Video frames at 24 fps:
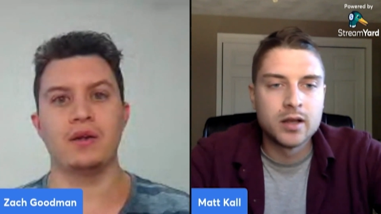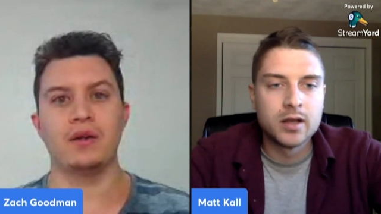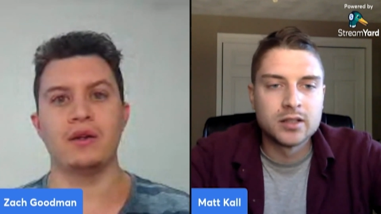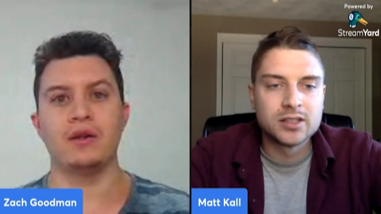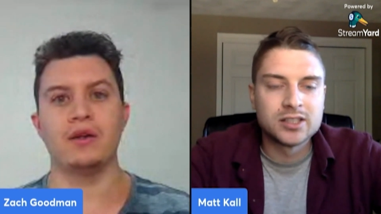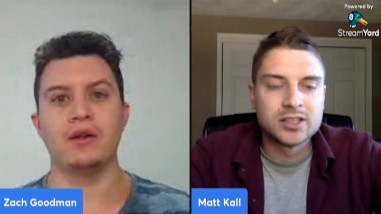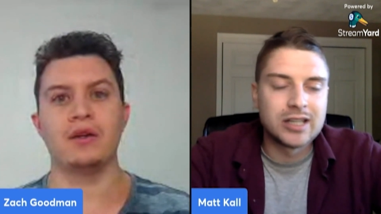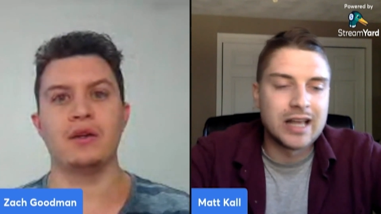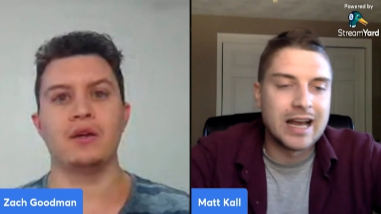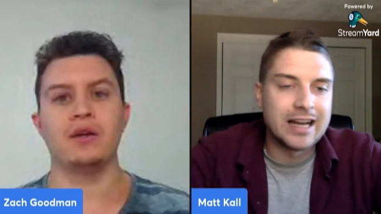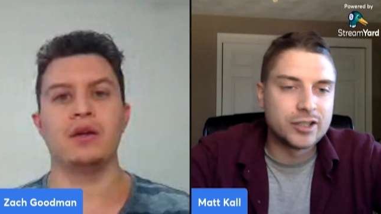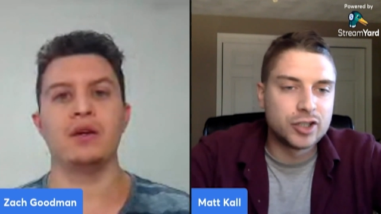
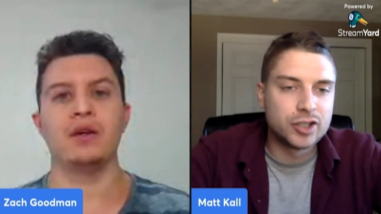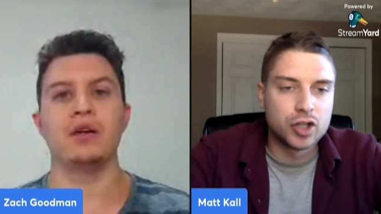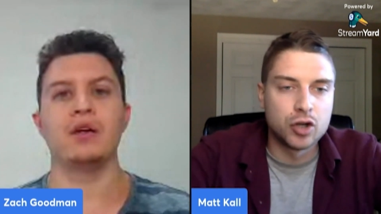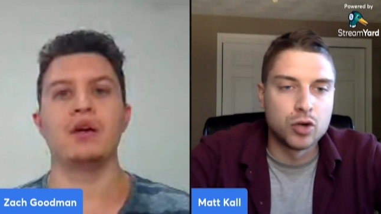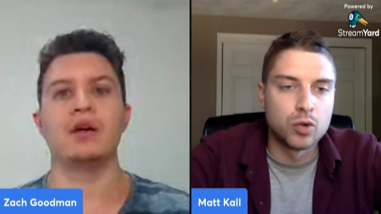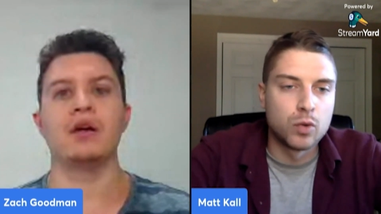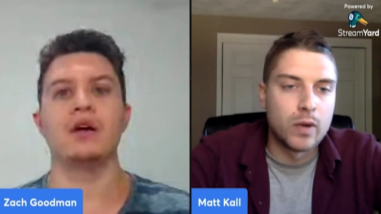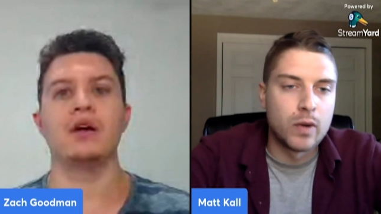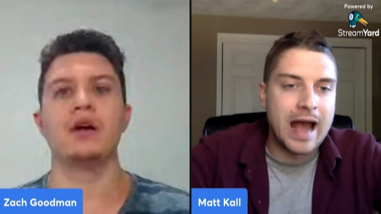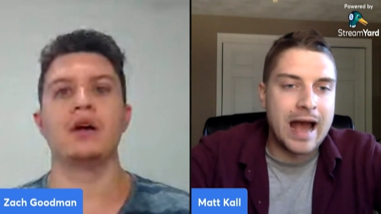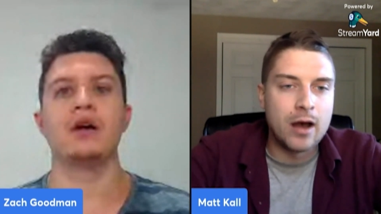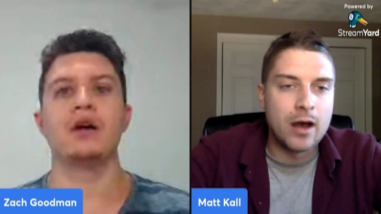Speaker 1: / the
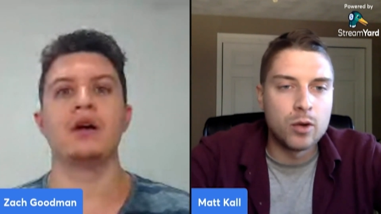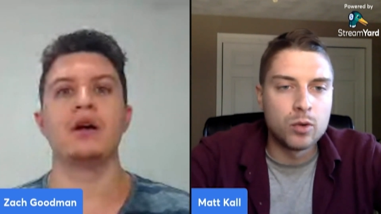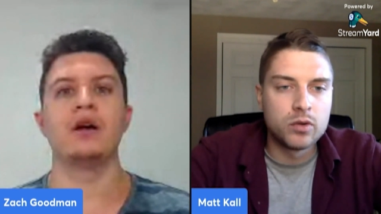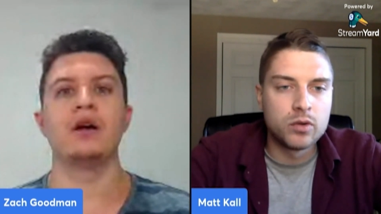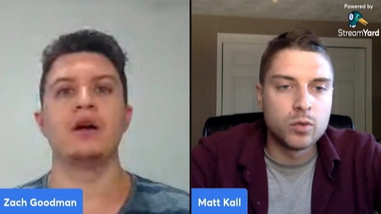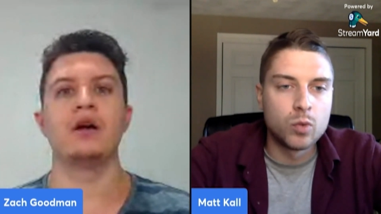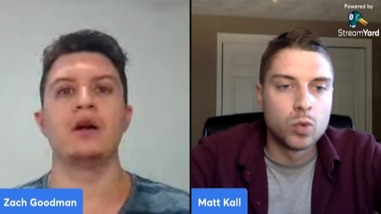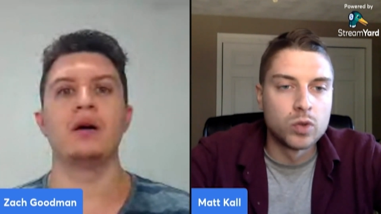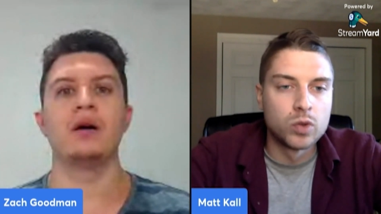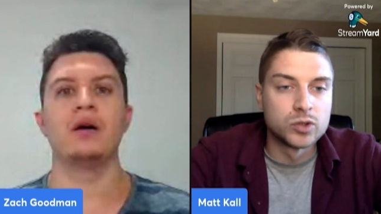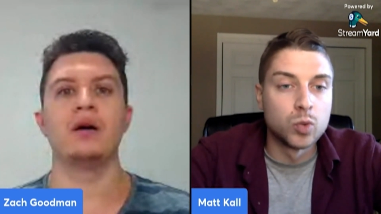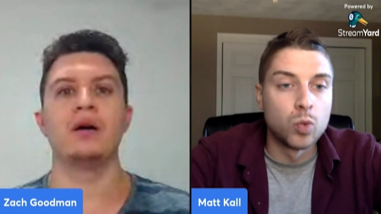ground
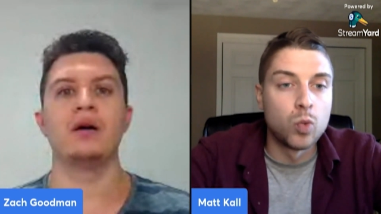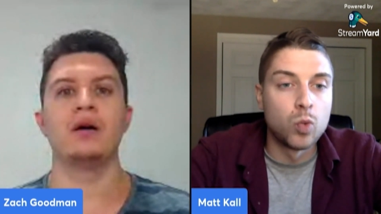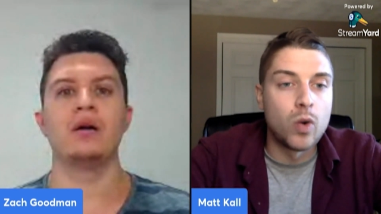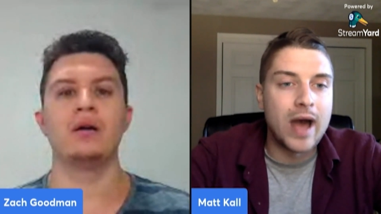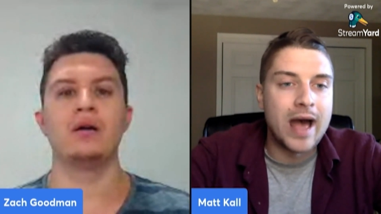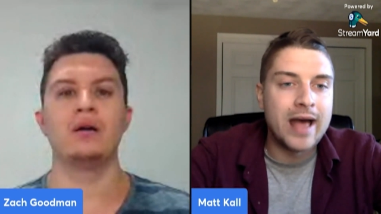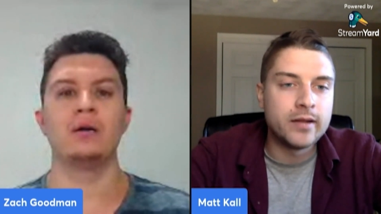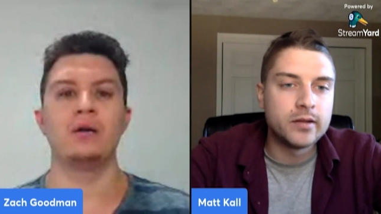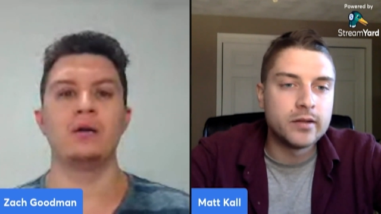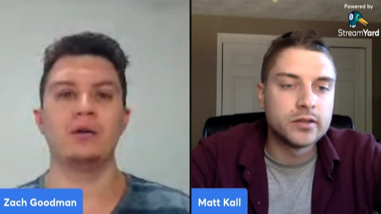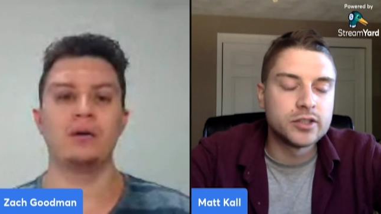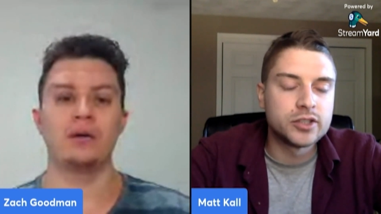was
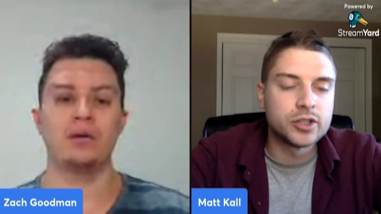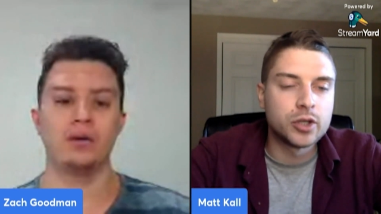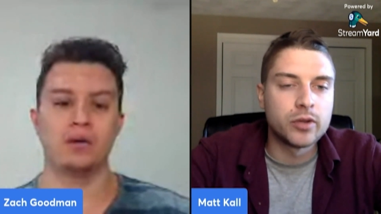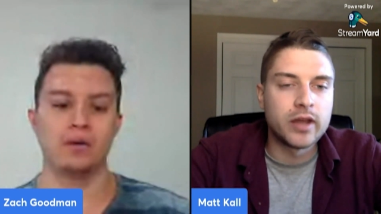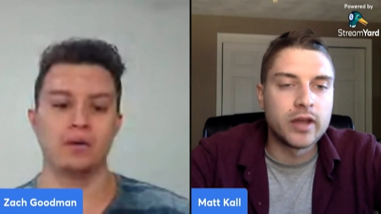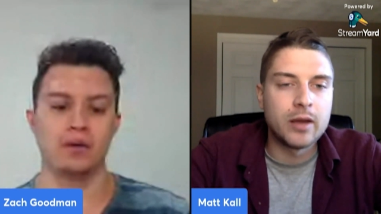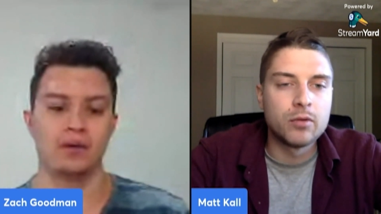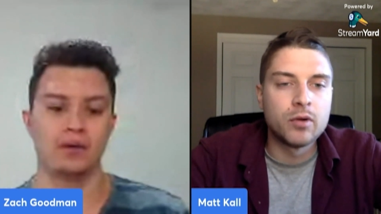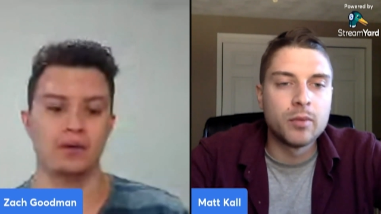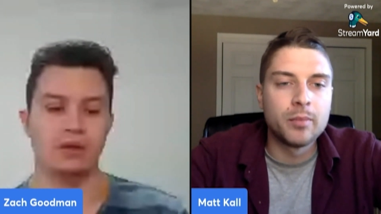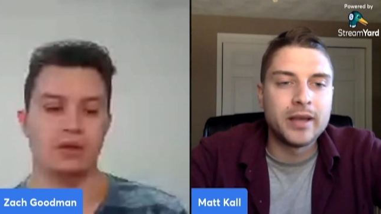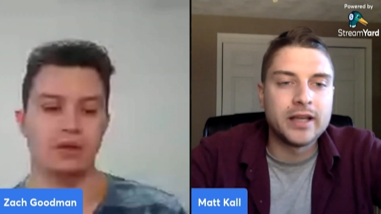wet. So
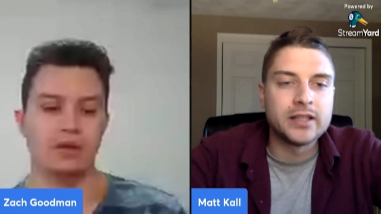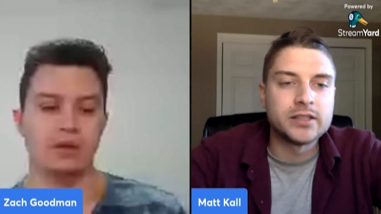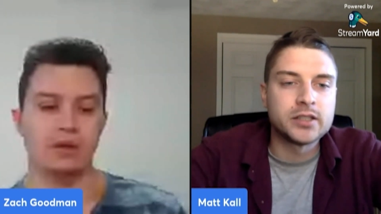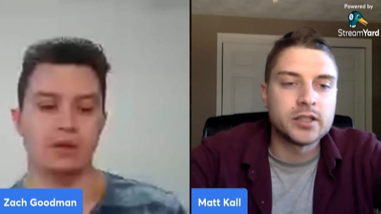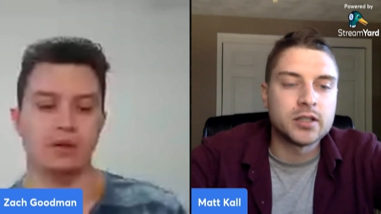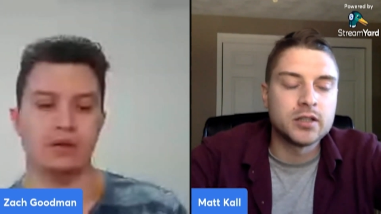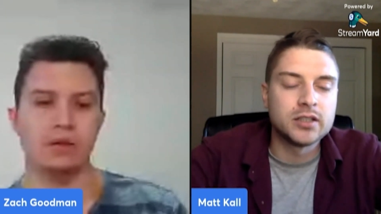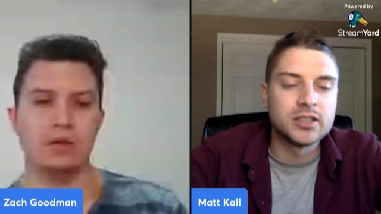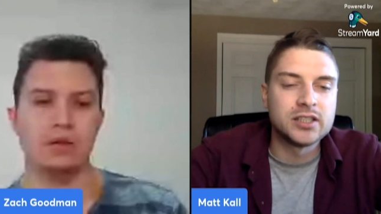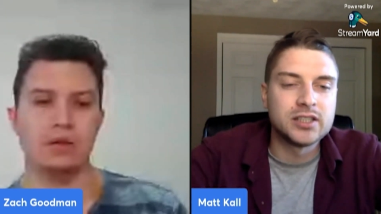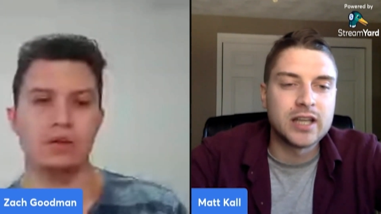they were basically